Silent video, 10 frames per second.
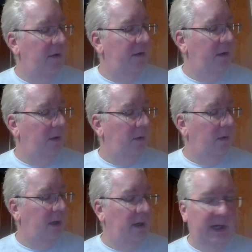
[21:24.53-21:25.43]

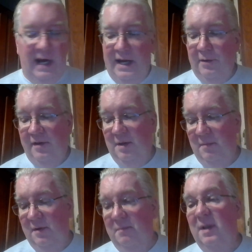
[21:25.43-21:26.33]
So Guile
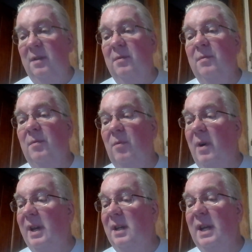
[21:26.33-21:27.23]
seems to be
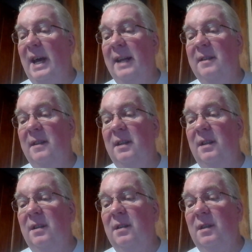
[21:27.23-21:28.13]
running at
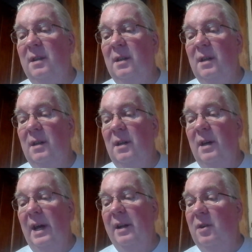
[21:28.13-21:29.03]
a
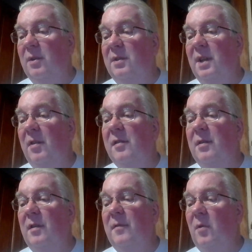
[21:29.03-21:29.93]
good
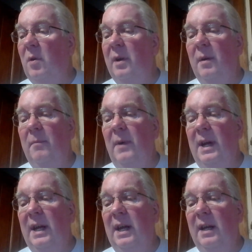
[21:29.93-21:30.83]
distance for him,
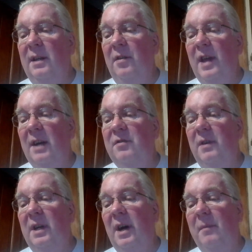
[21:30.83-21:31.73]
and it's
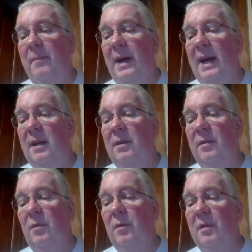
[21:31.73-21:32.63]
actually a cutback.
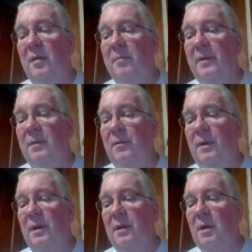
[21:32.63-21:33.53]
The horse has been
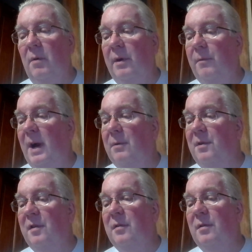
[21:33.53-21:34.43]
going
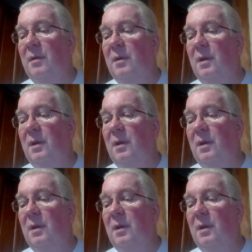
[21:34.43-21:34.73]
routes,